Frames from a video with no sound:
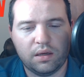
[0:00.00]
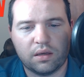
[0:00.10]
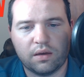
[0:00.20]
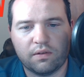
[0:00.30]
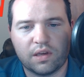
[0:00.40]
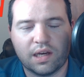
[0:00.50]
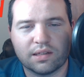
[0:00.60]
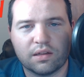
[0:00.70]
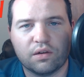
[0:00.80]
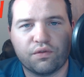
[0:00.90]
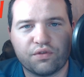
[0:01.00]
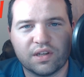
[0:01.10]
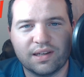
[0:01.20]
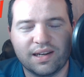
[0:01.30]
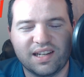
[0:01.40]
give you guys a little
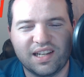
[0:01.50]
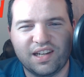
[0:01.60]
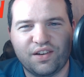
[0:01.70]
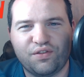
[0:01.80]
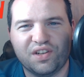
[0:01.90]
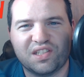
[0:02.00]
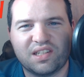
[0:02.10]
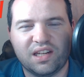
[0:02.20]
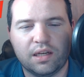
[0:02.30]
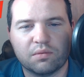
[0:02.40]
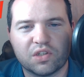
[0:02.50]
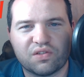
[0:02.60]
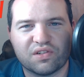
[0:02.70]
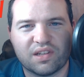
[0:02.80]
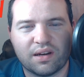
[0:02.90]
free free Steem just for
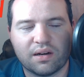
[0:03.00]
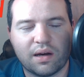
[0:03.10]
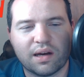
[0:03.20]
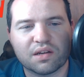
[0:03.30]
saying hi.